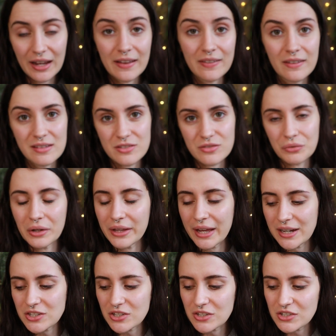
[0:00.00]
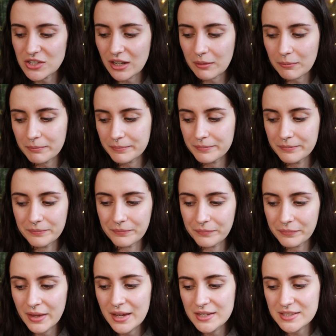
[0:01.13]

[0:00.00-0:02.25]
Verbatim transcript: in this relationship. Mm.